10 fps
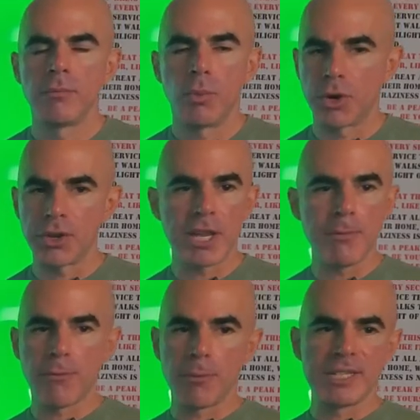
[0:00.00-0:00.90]
What are their key
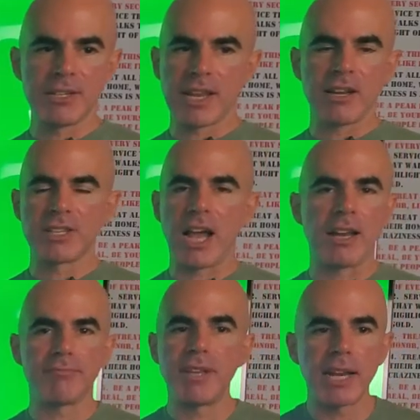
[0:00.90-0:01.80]
performance indicators
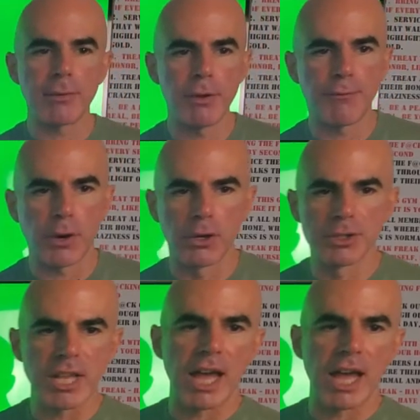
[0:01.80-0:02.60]
on getting referrals,